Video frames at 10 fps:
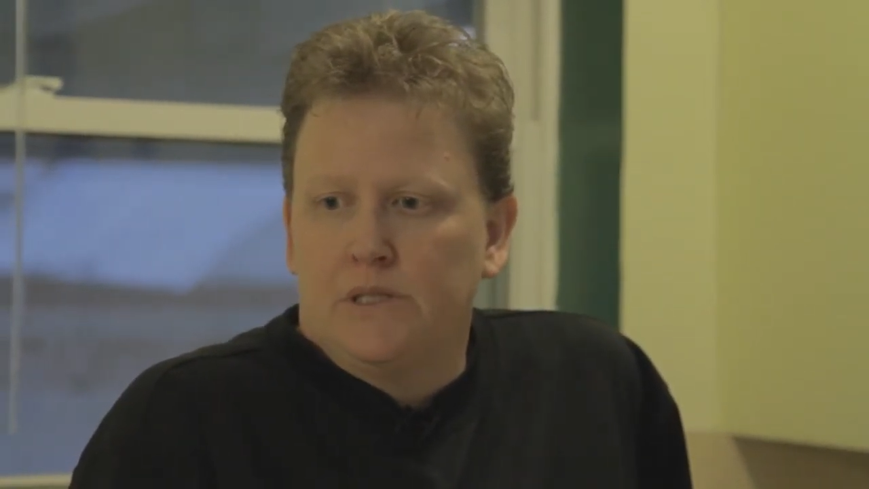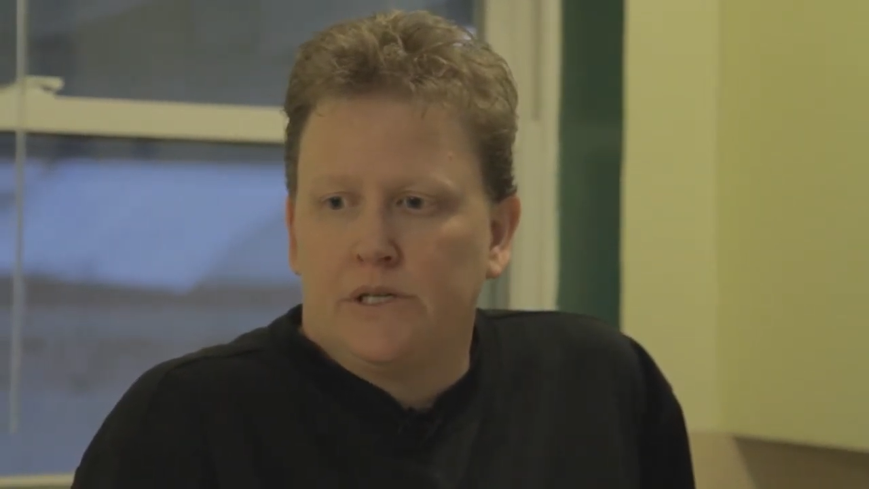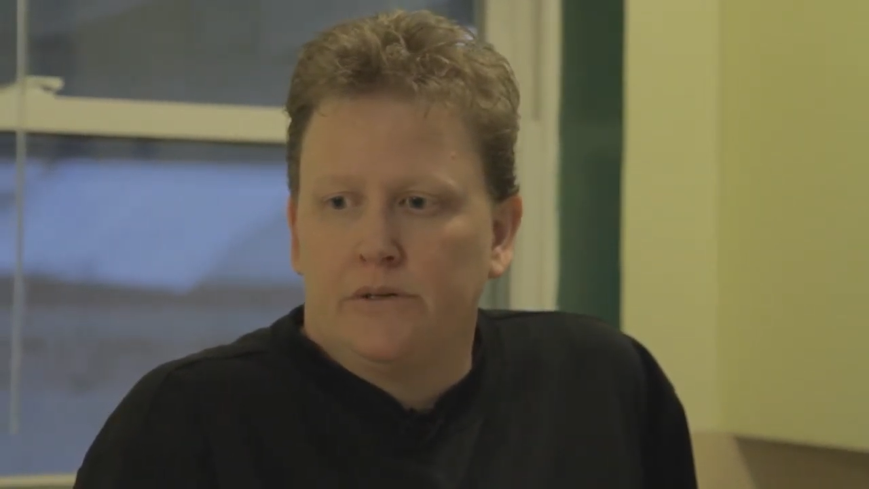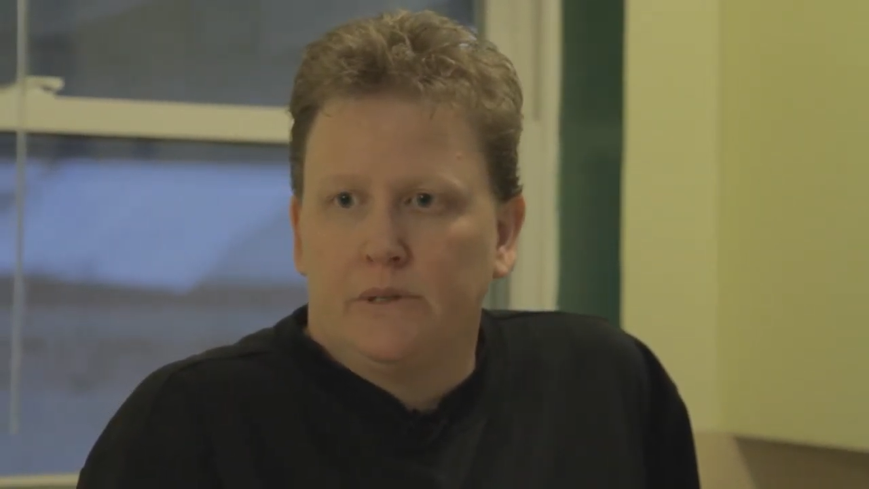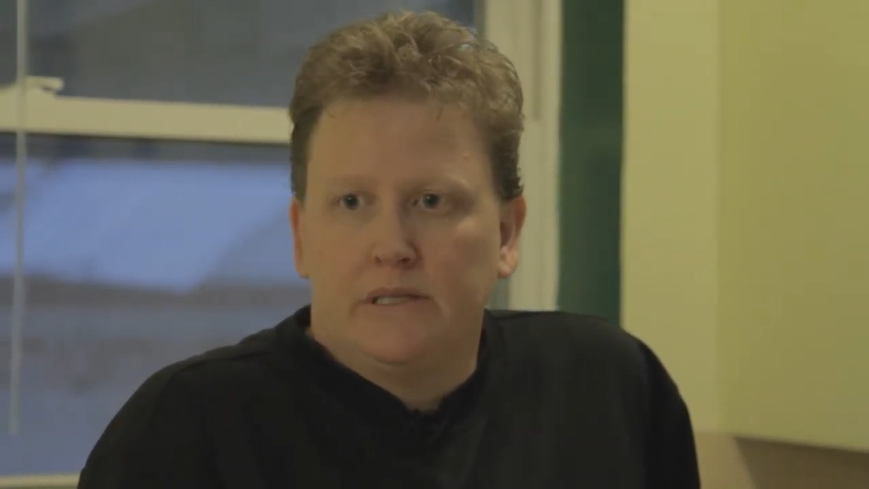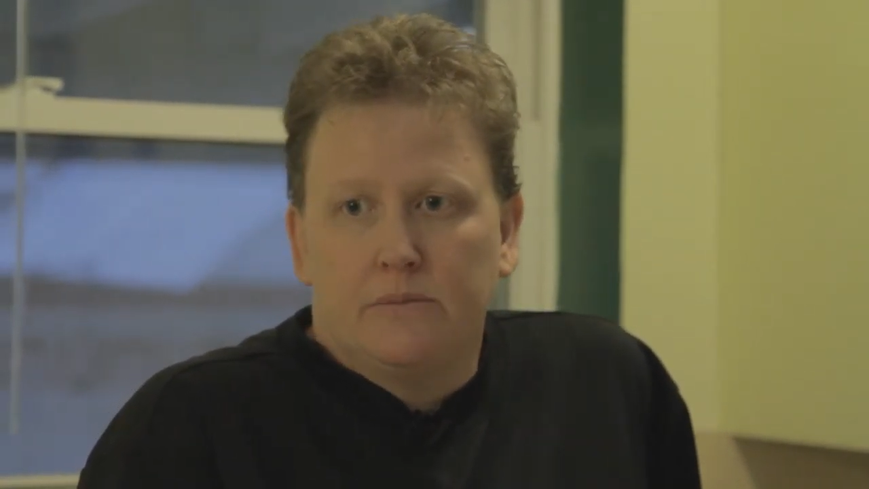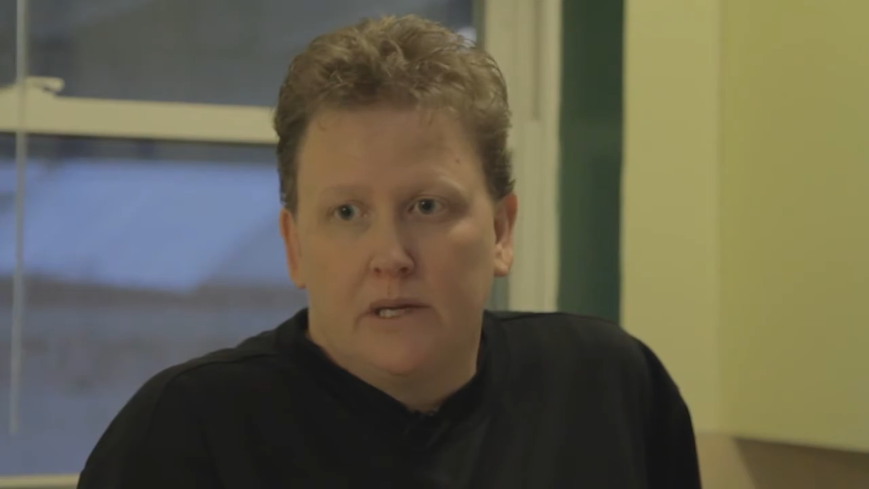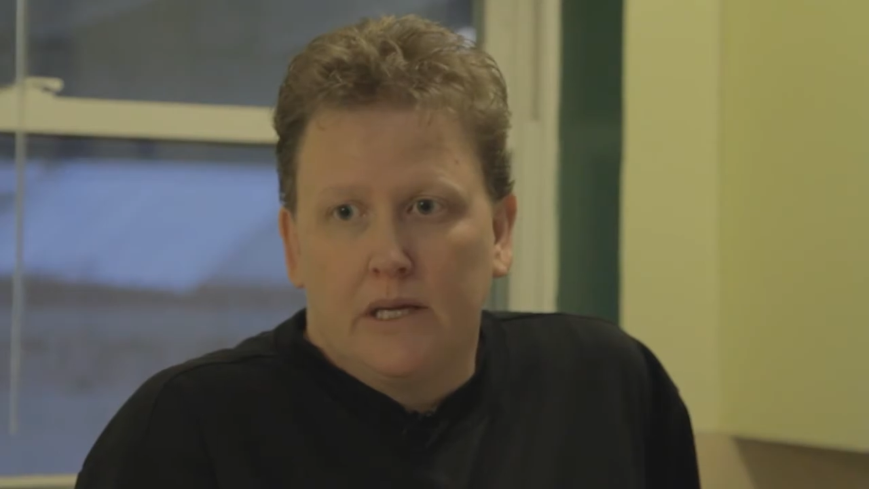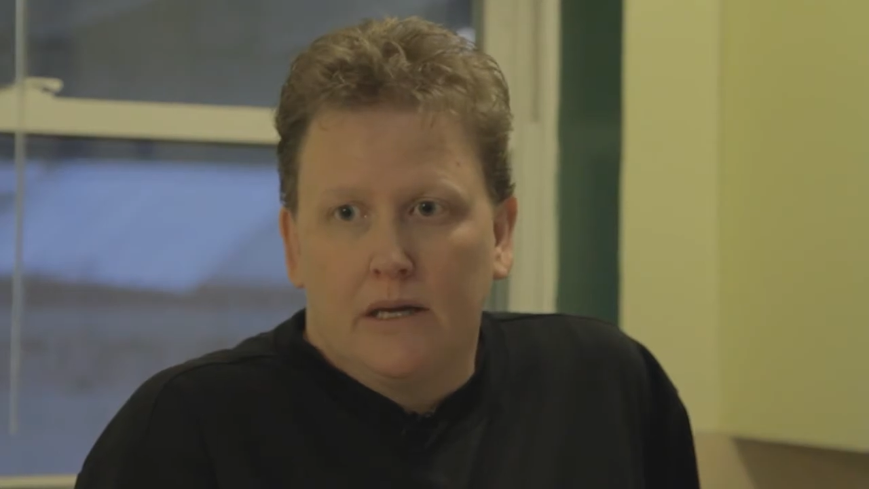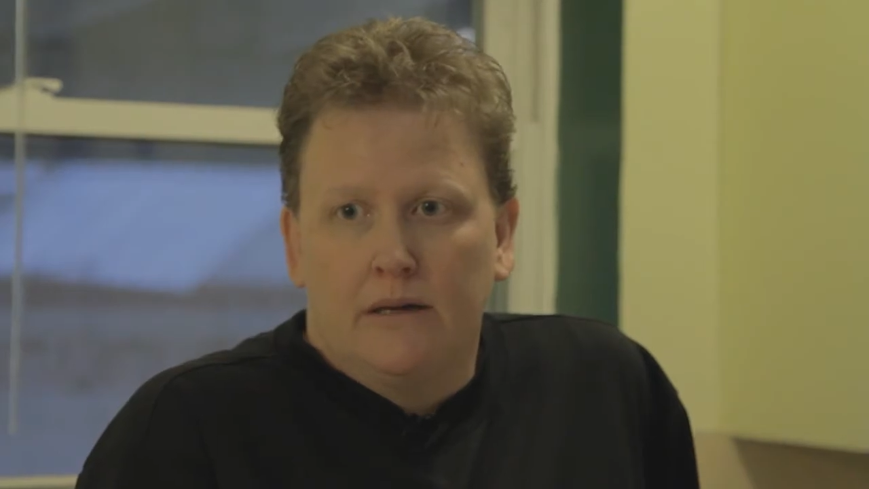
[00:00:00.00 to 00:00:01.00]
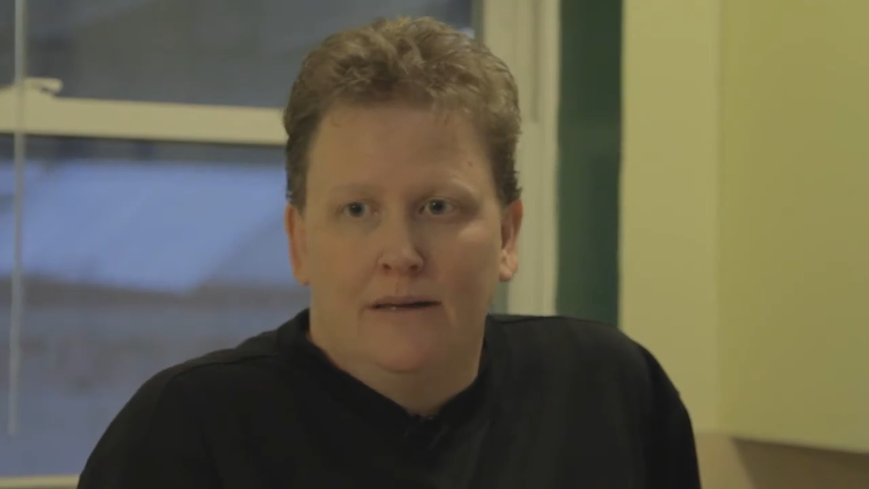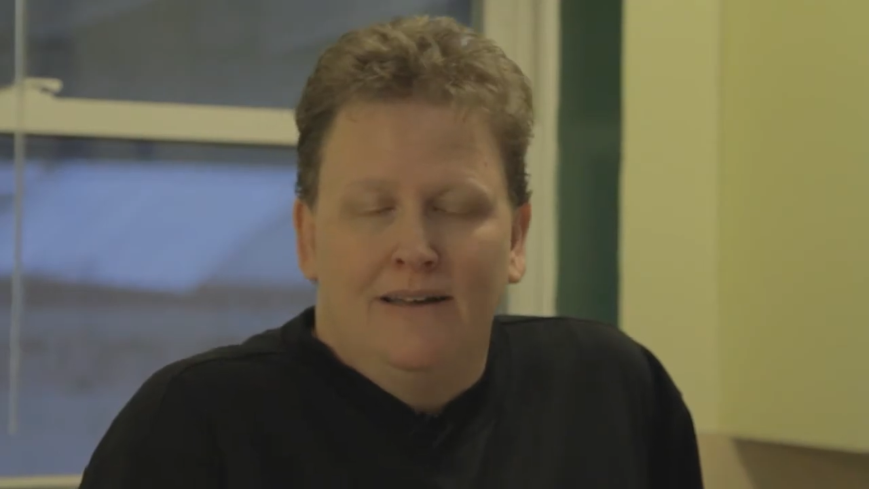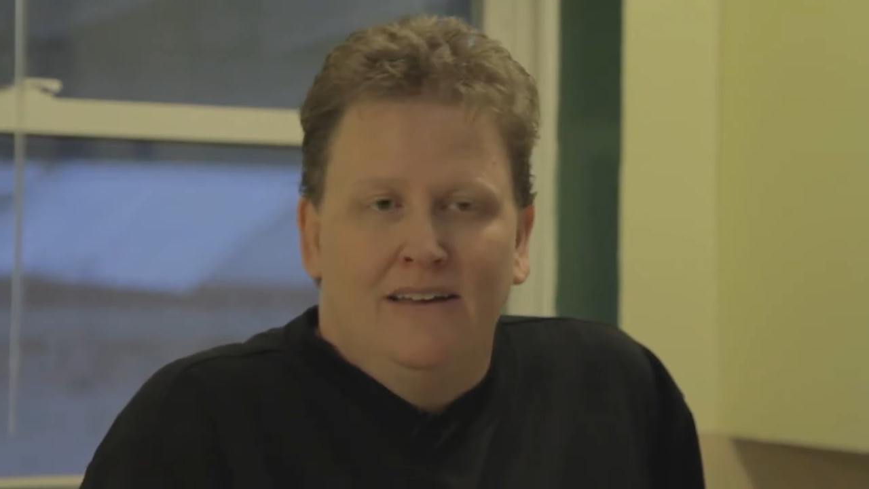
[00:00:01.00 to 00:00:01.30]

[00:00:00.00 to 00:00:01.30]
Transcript: Generally speaking,